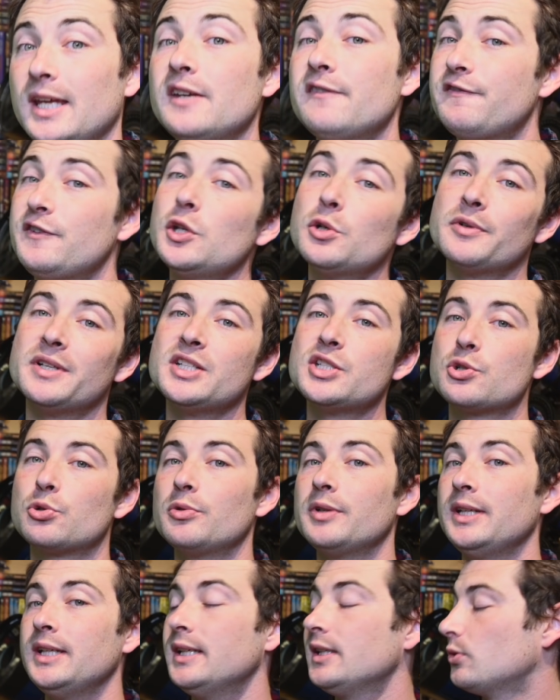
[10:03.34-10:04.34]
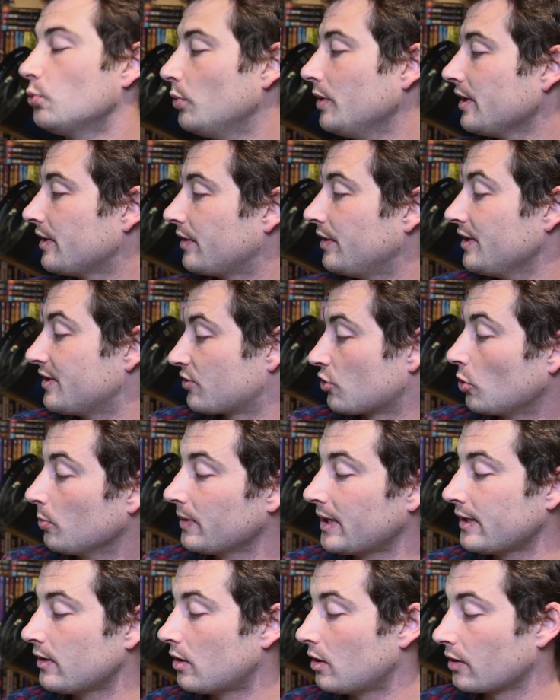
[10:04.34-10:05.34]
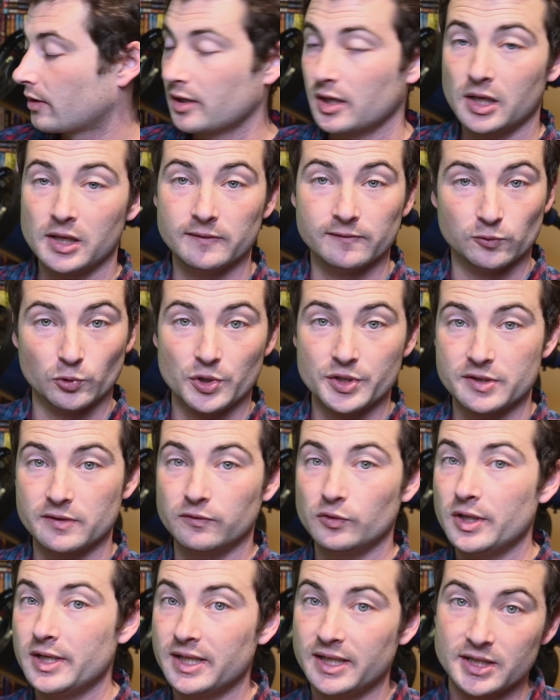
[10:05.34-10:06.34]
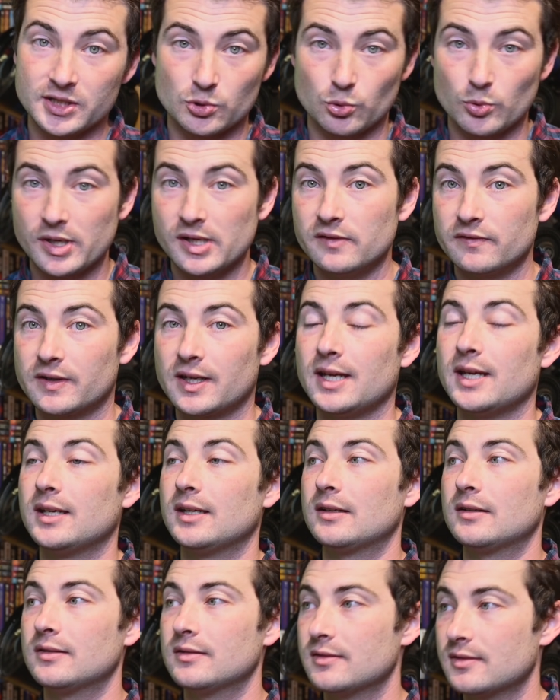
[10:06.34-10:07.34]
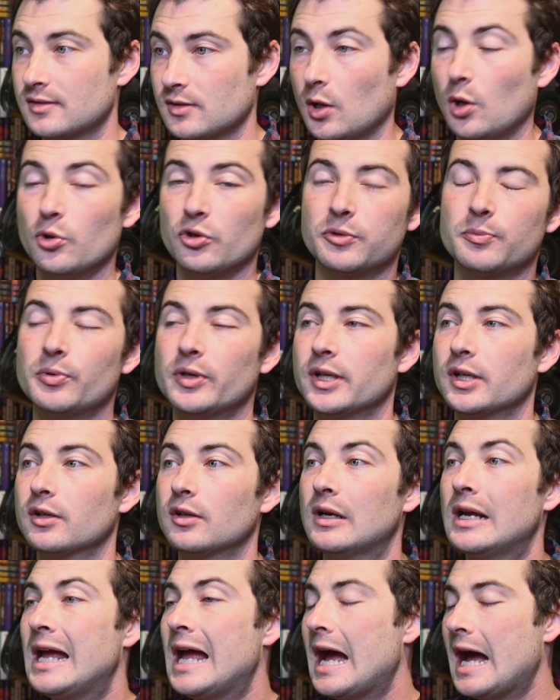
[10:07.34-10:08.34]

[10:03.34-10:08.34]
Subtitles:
If you're intrigued with the Stormlight Archive, Words of Radiance, Way of Kings, Oathbringer,